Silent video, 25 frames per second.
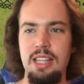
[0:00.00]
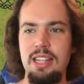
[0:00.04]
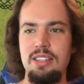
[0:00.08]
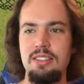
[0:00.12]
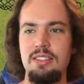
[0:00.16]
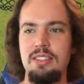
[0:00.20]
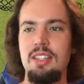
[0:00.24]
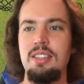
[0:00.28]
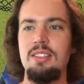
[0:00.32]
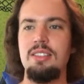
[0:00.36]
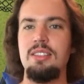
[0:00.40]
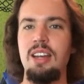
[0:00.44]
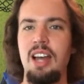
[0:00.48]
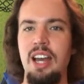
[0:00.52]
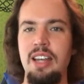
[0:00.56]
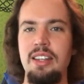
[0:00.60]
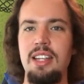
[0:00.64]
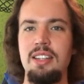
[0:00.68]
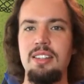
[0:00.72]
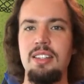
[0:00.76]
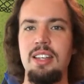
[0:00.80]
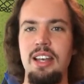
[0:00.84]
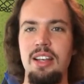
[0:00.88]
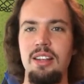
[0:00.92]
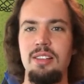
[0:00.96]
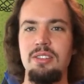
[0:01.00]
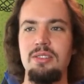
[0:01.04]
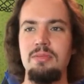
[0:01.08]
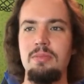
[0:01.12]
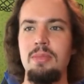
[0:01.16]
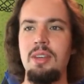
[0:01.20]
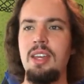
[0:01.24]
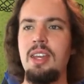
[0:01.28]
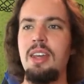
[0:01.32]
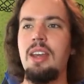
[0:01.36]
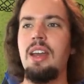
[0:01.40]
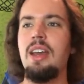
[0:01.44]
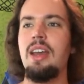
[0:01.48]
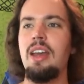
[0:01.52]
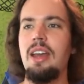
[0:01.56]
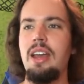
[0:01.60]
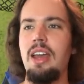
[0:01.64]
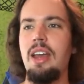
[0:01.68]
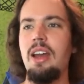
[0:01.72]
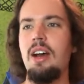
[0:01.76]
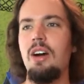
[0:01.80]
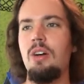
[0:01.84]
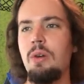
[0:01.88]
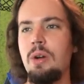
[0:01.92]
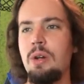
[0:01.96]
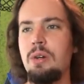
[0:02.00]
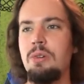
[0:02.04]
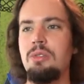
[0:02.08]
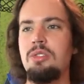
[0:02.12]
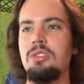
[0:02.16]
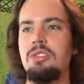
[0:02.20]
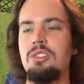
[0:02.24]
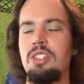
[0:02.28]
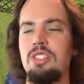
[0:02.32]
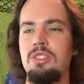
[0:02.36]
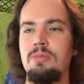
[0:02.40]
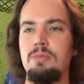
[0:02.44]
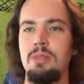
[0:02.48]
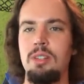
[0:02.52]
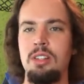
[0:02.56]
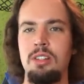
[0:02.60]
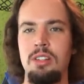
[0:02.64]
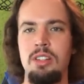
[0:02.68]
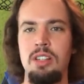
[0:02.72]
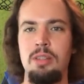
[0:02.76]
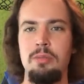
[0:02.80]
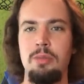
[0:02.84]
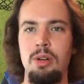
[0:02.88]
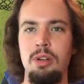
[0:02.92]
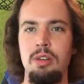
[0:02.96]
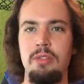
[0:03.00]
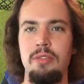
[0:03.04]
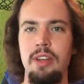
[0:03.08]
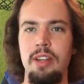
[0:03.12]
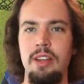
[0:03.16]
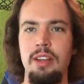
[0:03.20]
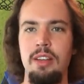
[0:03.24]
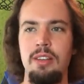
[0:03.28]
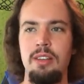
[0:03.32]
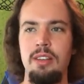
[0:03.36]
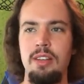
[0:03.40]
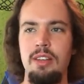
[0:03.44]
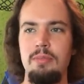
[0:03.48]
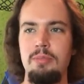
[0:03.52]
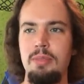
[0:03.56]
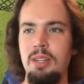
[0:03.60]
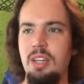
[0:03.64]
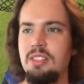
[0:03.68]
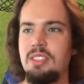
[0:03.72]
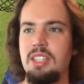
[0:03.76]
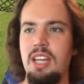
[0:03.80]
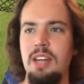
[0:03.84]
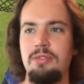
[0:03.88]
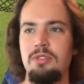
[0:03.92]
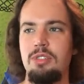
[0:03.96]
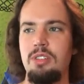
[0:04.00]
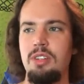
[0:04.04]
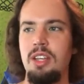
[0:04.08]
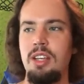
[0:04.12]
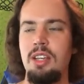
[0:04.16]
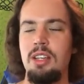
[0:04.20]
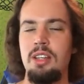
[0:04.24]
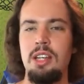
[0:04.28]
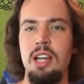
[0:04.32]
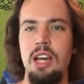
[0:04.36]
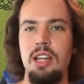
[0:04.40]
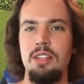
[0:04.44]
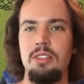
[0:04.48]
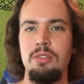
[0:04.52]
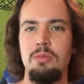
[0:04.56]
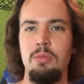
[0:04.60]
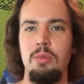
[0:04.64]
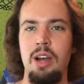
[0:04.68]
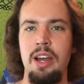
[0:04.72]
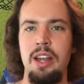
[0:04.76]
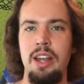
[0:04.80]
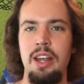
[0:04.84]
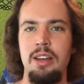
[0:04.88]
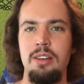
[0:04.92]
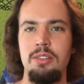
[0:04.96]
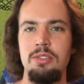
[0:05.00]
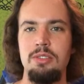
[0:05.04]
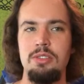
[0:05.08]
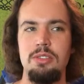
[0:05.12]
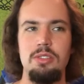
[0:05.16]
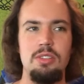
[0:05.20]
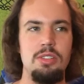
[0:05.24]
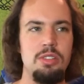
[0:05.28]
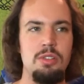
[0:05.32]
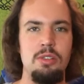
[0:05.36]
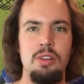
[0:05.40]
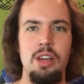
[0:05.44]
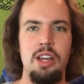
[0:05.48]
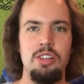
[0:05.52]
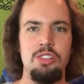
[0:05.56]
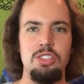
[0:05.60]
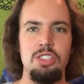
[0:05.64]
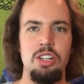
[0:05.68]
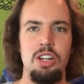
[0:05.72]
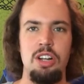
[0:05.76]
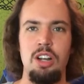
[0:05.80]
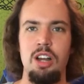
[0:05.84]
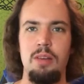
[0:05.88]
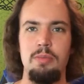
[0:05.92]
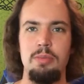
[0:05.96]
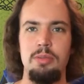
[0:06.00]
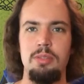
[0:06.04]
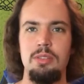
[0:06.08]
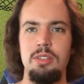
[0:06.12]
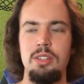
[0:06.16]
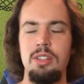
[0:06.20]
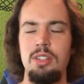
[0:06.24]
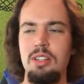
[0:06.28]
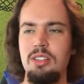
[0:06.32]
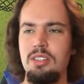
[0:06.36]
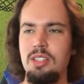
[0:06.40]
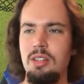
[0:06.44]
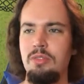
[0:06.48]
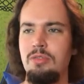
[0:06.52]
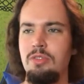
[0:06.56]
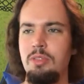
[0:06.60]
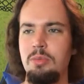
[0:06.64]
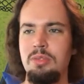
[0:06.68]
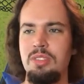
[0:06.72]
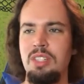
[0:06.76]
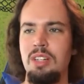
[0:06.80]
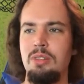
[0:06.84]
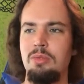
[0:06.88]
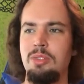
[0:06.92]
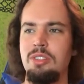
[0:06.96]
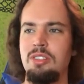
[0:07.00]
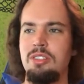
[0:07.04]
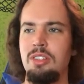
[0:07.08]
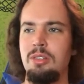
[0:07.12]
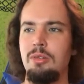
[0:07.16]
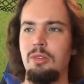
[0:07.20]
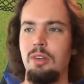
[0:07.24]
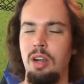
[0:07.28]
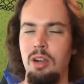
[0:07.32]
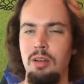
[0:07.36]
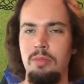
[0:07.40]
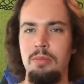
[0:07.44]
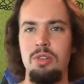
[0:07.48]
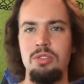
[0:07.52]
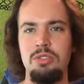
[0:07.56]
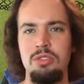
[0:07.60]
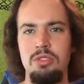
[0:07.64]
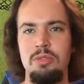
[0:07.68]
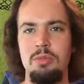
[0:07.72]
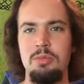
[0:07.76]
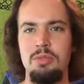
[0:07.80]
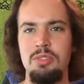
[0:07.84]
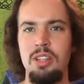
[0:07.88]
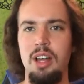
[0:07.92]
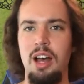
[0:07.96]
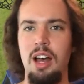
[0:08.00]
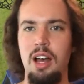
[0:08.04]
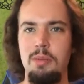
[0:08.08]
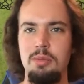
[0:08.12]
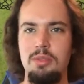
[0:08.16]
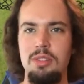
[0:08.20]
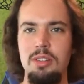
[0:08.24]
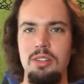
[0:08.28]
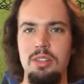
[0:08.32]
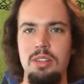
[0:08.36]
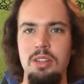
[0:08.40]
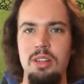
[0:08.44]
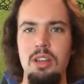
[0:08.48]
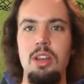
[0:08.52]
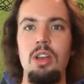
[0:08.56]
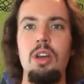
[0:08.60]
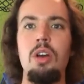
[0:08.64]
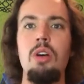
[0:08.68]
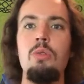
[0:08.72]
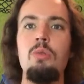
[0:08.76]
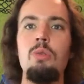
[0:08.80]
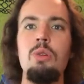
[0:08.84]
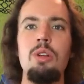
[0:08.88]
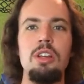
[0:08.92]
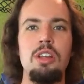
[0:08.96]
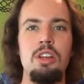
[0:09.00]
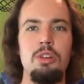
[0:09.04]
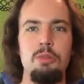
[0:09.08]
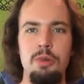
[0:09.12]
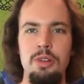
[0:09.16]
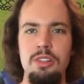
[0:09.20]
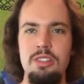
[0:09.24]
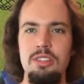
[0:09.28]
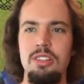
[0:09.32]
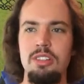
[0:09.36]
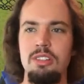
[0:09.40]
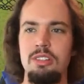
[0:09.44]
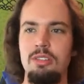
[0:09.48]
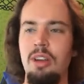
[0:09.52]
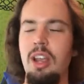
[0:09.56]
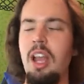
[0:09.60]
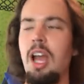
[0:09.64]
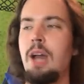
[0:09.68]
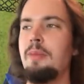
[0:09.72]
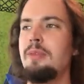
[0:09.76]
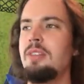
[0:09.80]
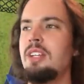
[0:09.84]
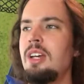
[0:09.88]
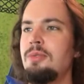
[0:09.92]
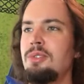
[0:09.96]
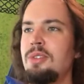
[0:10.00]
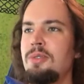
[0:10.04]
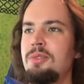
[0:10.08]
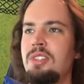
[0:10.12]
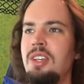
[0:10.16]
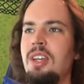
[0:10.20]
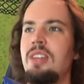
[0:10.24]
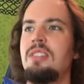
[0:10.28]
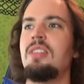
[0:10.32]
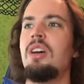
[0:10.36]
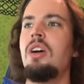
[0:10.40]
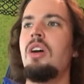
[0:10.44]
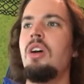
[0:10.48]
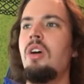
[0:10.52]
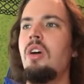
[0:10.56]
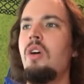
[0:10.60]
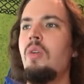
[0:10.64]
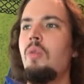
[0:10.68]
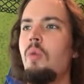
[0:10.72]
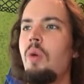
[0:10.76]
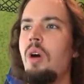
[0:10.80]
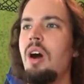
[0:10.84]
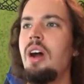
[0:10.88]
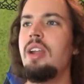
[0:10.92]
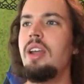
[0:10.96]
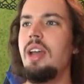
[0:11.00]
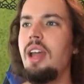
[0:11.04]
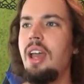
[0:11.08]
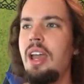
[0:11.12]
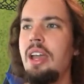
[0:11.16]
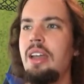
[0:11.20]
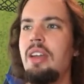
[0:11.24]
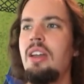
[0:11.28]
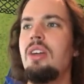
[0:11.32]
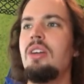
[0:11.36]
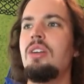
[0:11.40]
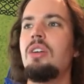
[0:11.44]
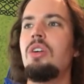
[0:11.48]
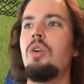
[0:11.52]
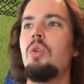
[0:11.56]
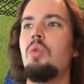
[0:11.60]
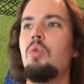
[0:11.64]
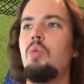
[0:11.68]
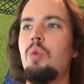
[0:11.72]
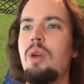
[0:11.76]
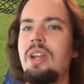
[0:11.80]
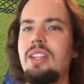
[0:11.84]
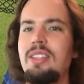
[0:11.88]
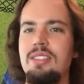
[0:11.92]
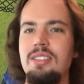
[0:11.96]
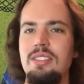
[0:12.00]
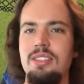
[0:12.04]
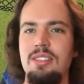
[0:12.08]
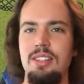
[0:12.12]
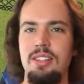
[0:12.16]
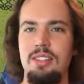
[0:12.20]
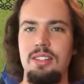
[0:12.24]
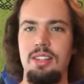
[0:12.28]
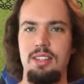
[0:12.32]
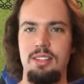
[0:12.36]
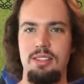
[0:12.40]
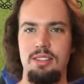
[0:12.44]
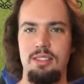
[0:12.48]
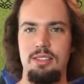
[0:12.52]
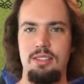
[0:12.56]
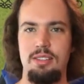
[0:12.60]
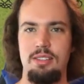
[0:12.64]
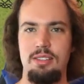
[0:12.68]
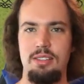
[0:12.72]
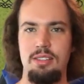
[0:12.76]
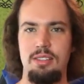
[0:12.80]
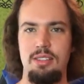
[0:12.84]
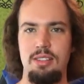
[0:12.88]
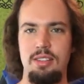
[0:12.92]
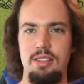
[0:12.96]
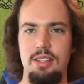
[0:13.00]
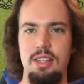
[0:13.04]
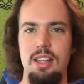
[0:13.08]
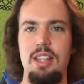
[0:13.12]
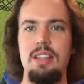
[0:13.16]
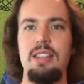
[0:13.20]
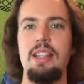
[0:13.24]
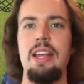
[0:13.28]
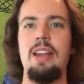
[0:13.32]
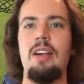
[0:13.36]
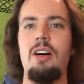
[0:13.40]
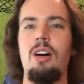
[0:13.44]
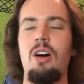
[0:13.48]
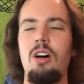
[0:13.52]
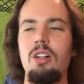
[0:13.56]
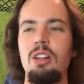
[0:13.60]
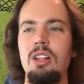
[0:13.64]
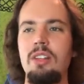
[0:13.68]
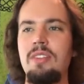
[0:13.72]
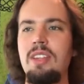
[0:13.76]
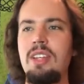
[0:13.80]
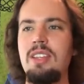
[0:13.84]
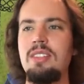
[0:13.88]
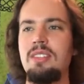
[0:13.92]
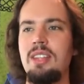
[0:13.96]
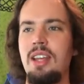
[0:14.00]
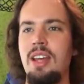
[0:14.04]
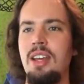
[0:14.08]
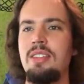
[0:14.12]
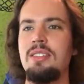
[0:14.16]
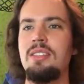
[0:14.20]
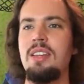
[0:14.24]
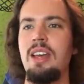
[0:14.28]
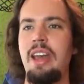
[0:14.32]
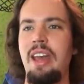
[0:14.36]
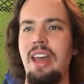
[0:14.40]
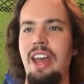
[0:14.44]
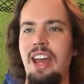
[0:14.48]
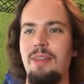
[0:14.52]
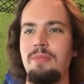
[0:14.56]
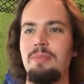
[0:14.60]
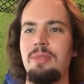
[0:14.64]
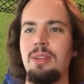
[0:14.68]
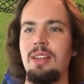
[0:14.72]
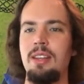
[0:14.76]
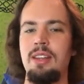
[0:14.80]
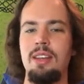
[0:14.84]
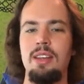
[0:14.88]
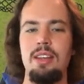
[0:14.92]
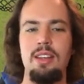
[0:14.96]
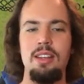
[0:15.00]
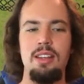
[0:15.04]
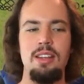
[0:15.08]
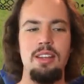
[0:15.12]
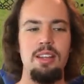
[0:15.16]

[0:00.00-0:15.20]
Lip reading: that tells me, oh, it was just politically motivated. Because after he got the White House, you guys shut up. Some of them still went on. Most of them stopped. What a coincidence, right? How many times have I said this? What a coincidence that all of these things happen